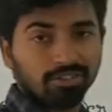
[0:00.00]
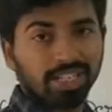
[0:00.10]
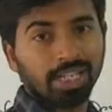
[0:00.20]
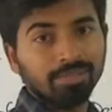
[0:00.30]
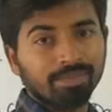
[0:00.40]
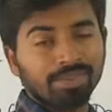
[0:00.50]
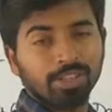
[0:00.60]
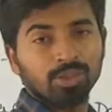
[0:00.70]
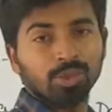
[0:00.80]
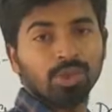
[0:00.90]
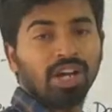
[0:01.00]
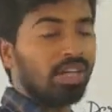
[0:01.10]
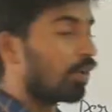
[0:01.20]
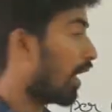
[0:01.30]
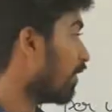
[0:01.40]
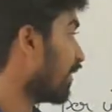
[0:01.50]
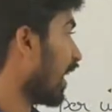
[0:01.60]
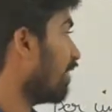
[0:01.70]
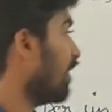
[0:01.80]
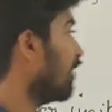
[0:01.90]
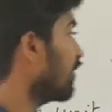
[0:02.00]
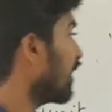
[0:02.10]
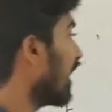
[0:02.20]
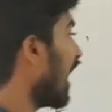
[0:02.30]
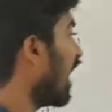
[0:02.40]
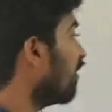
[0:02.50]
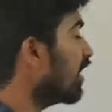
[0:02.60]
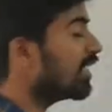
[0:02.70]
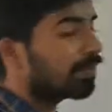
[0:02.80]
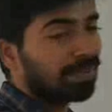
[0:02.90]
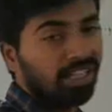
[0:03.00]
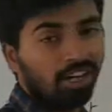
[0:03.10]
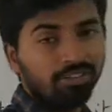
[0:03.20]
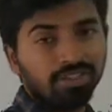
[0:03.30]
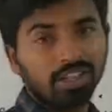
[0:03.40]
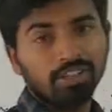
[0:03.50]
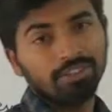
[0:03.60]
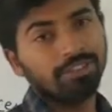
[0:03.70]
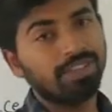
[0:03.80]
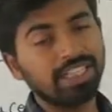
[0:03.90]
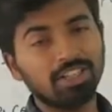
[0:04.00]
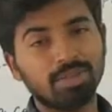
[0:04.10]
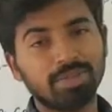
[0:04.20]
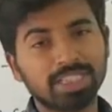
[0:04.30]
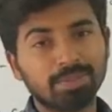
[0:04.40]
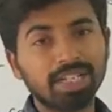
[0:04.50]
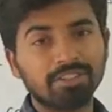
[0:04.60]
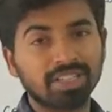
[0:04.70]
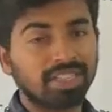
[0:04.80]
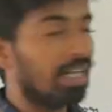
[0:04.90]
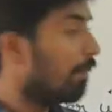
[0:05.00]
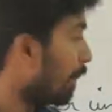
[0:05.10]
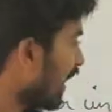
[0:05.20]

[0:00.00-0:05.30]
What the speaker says: time, you have travelled with an average speed of 50 kilometers per hour. But